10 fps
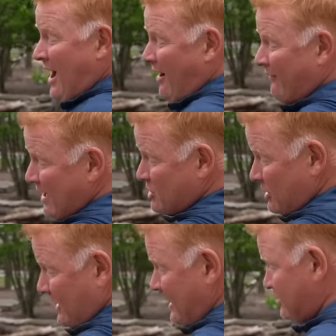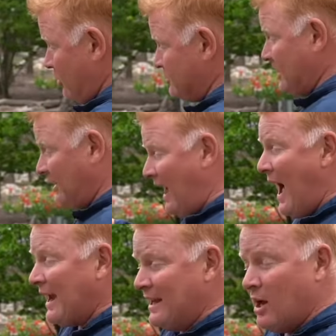eventually it starts
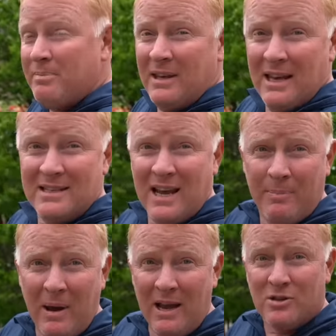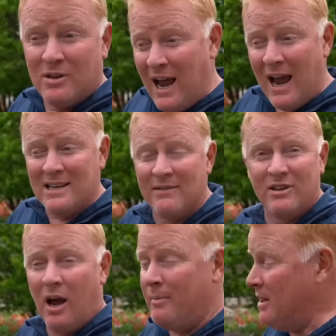clogging up the intake bay. So the guys have to come